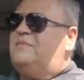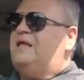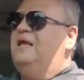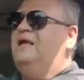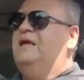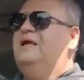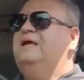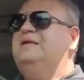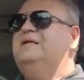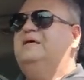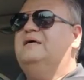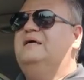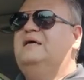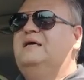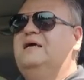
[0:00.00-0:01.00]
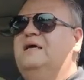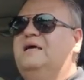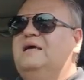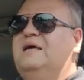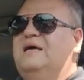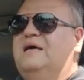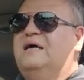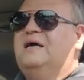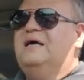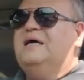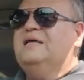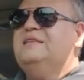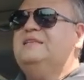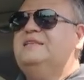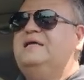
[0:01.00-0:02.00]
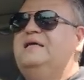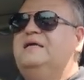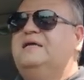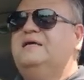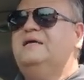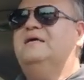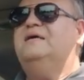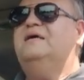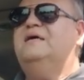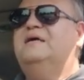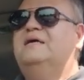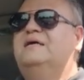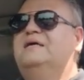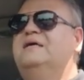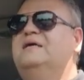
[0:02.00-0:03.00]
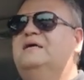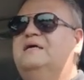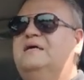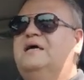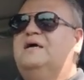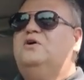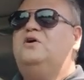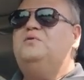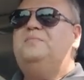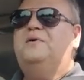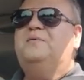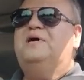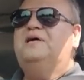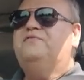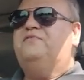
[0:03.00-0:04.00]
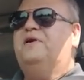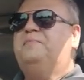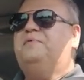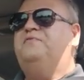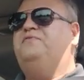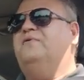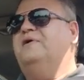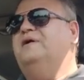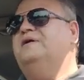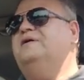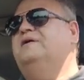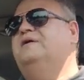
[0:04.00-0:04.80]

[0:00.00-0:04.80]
And I think I called my wife right before I